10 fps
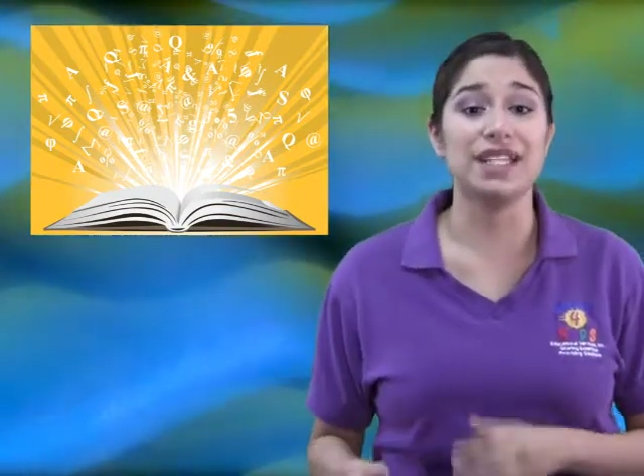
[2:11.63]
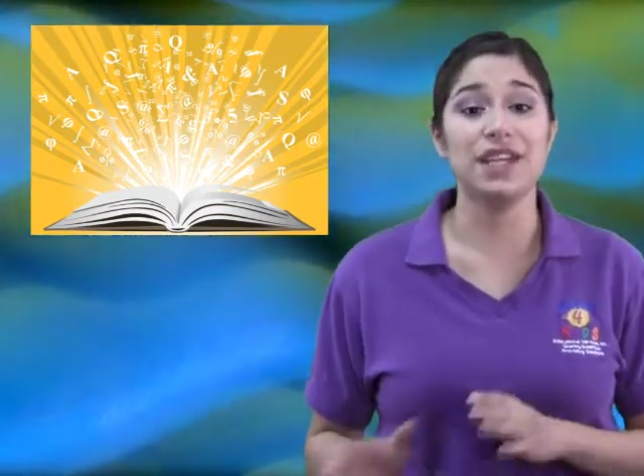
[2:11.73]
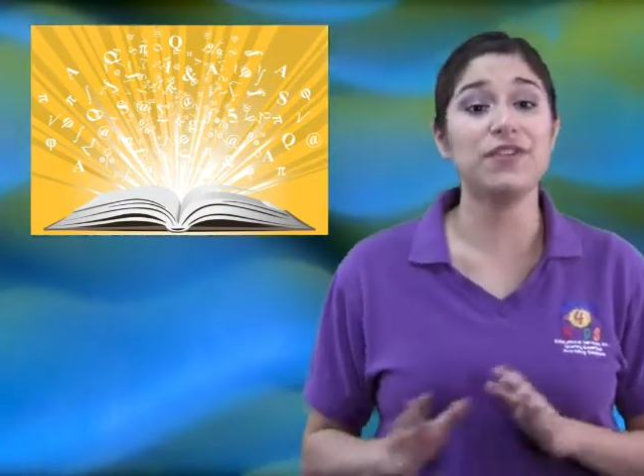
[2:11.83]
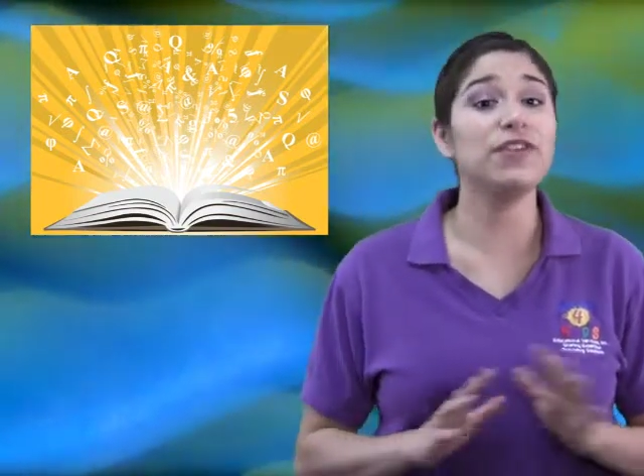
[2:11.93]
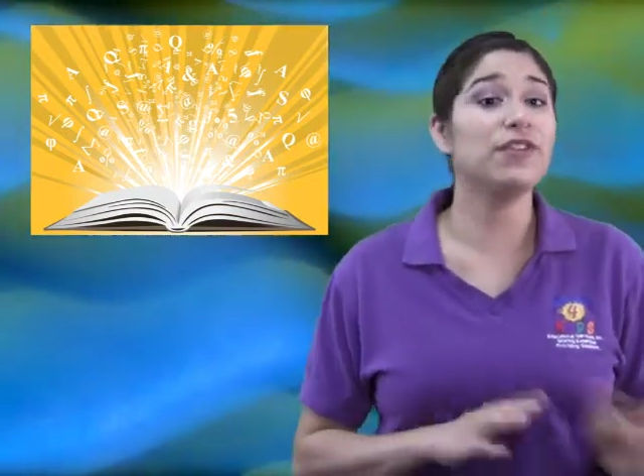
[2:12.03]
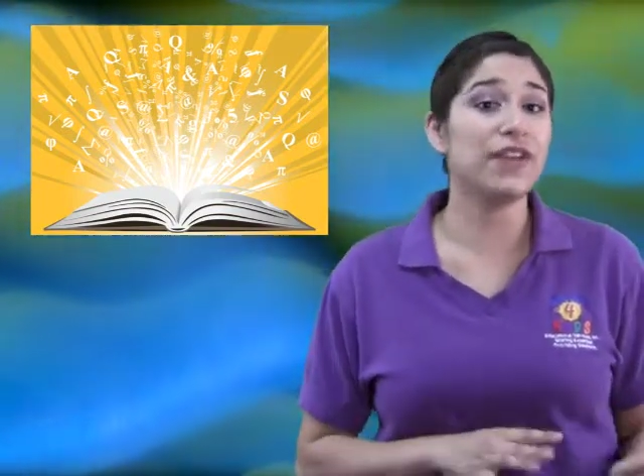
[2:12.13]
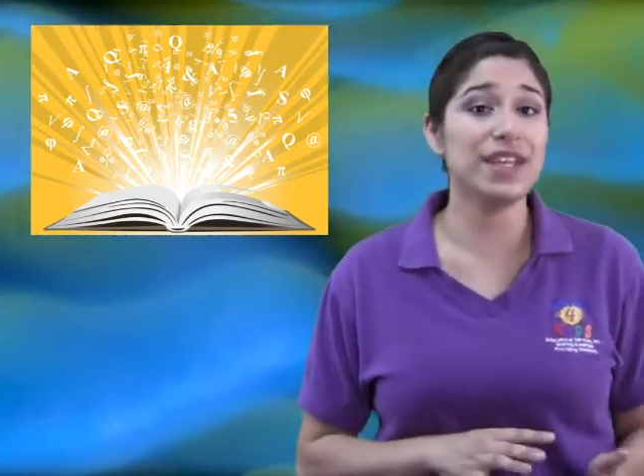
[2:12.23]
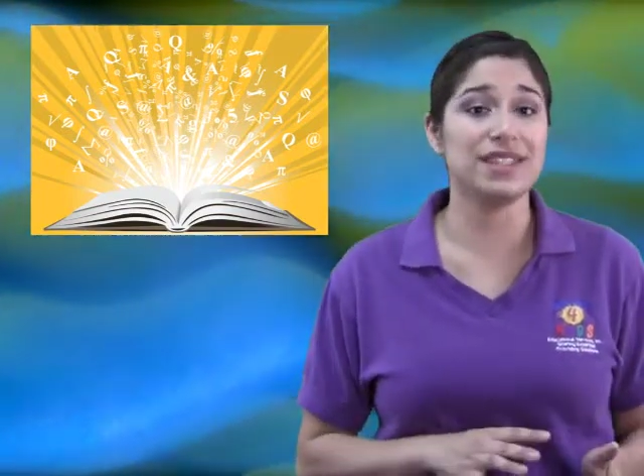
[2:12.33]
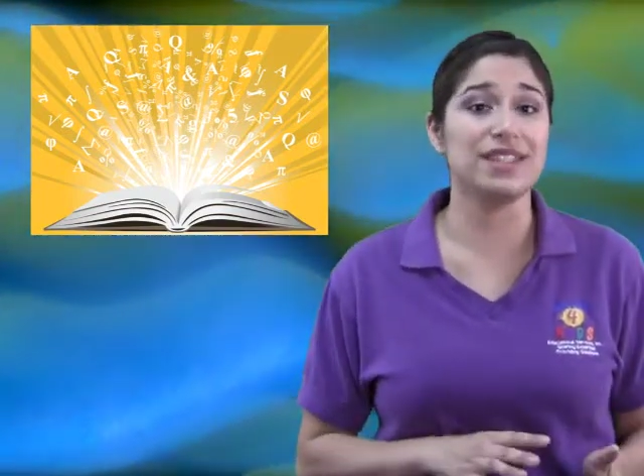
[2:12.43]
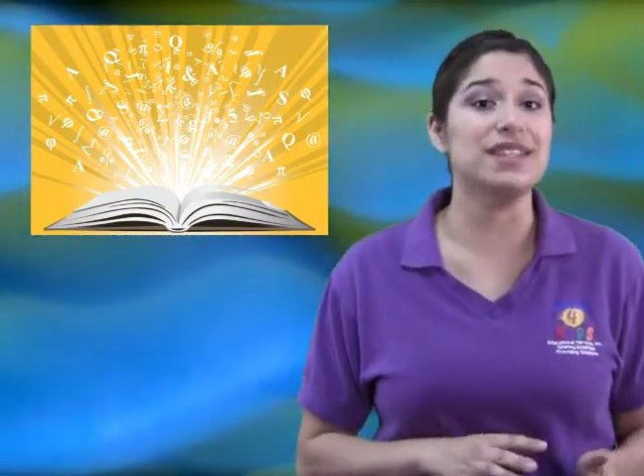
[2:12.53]
different
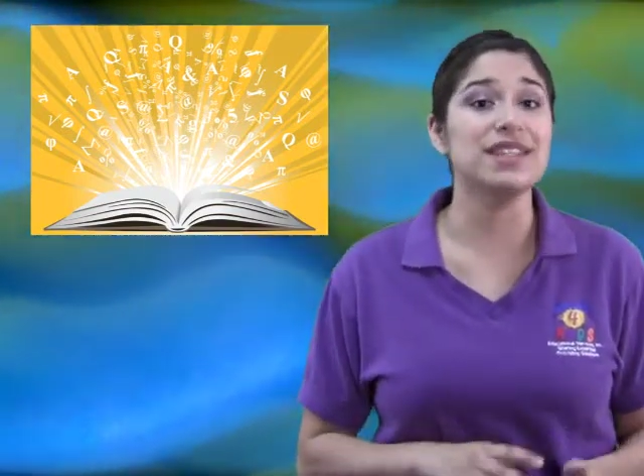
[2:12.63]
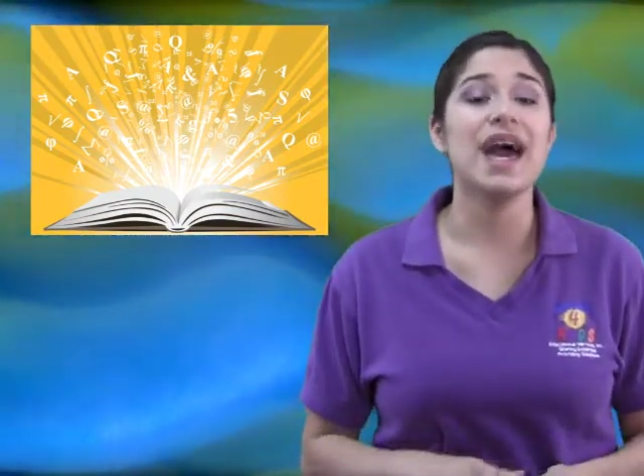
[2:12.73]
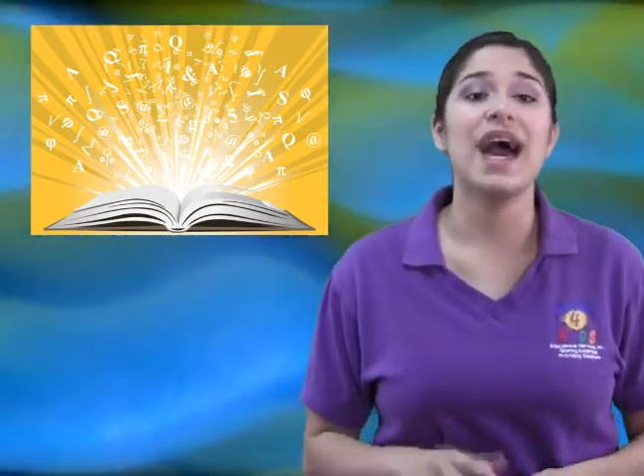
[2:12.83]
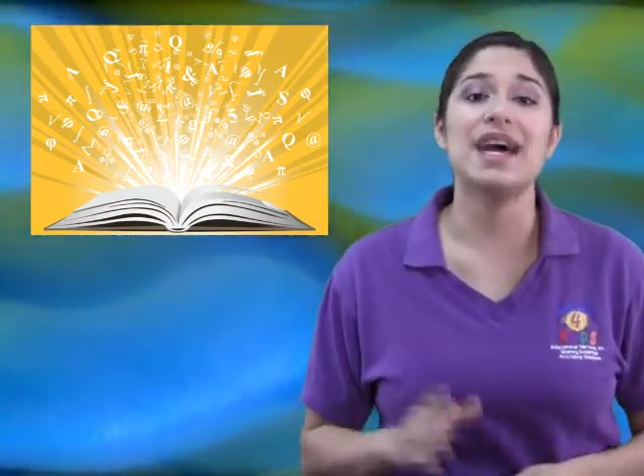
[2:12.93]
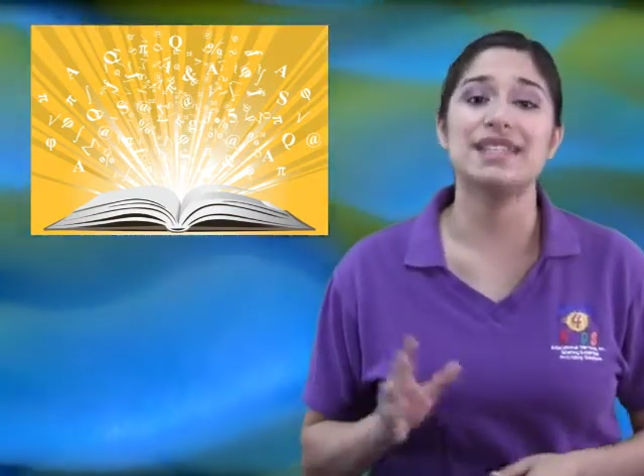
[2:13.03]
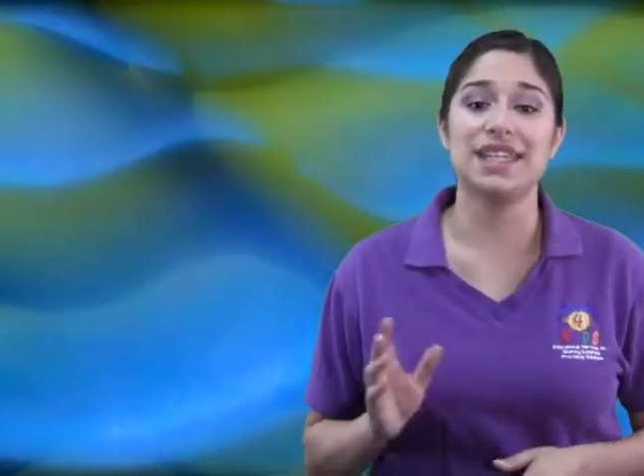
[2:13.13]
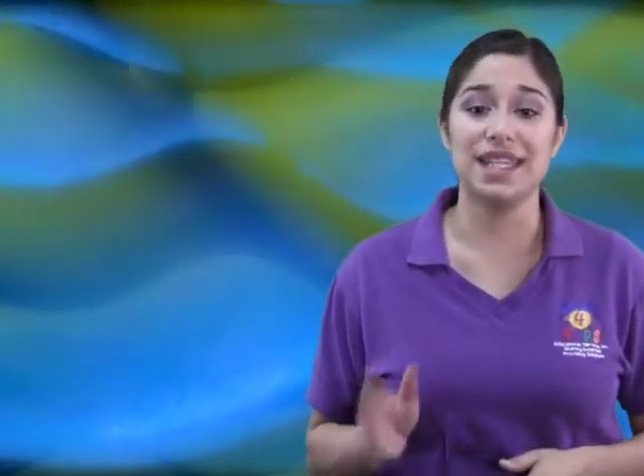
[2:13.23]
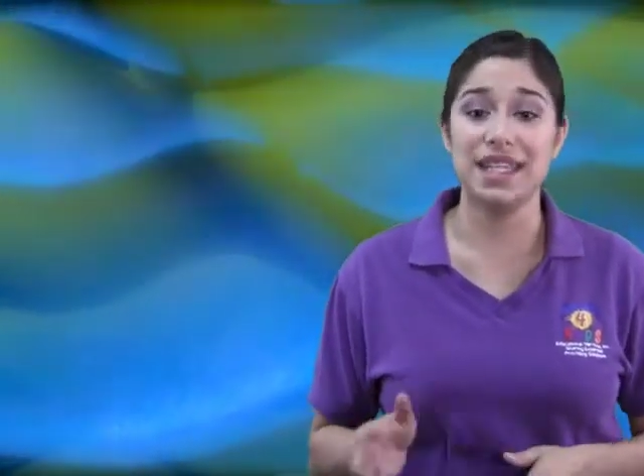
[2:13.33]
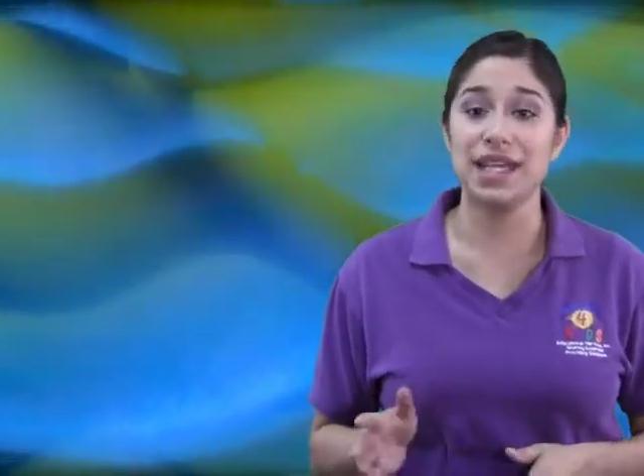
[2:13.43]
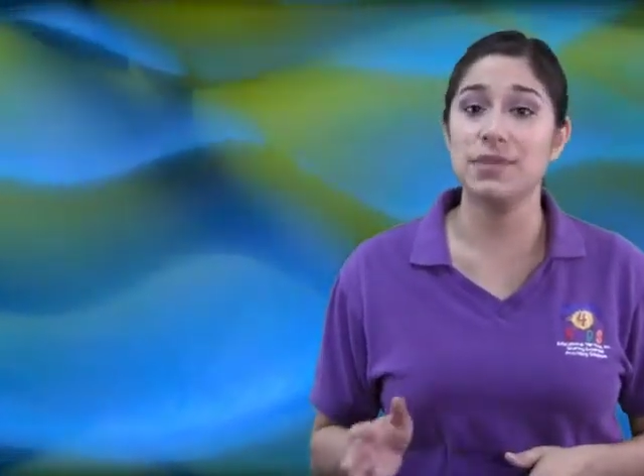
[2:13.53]
phrases as
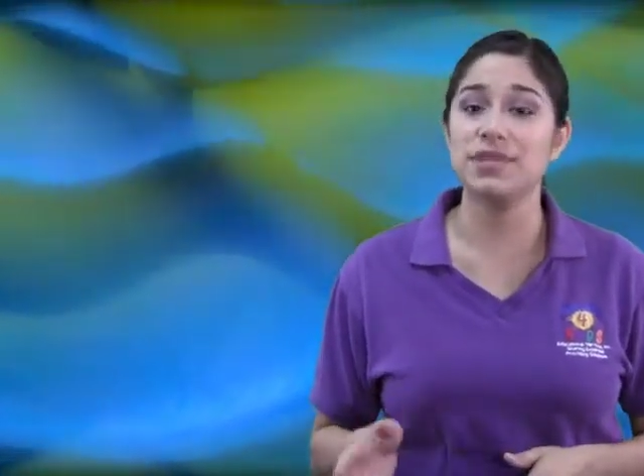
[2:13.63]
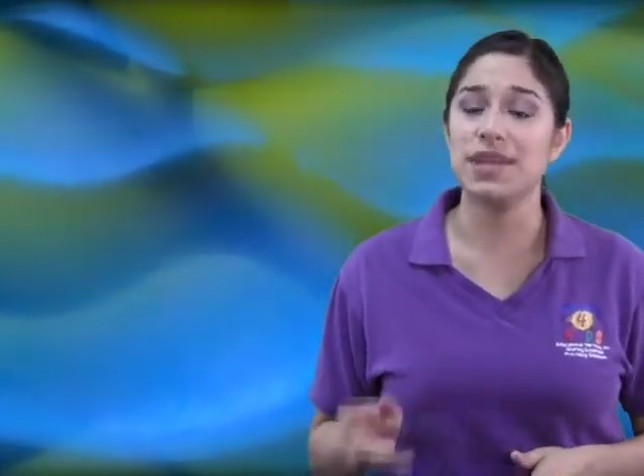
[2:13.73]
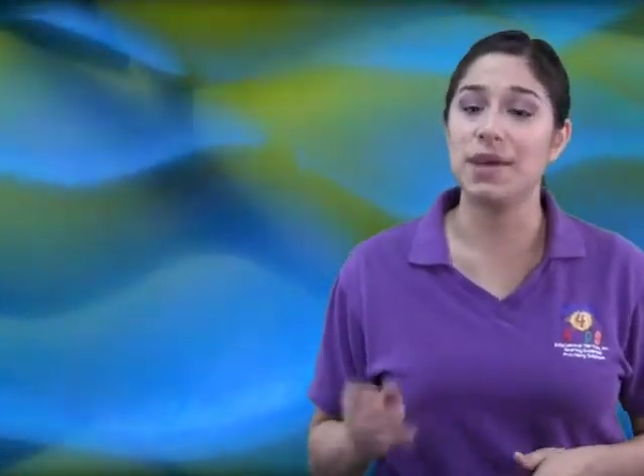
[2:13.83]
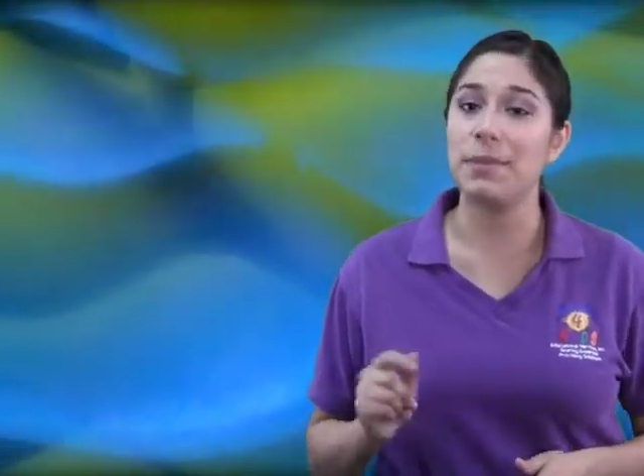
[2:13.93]
idioms,